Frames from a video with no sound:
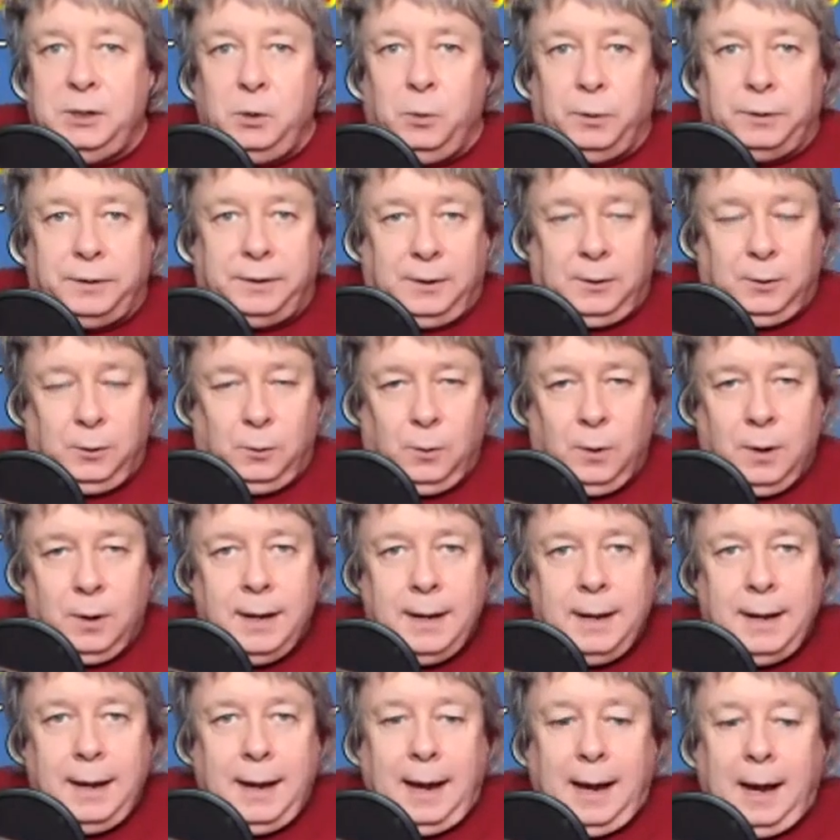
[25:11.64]
with you,
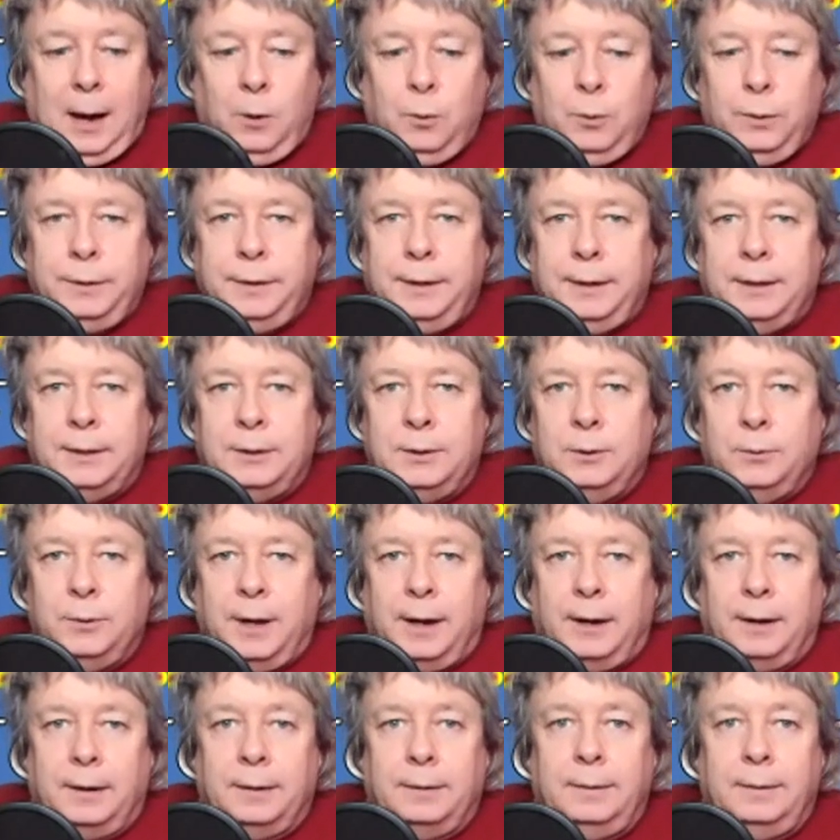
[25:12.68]
how would they do that?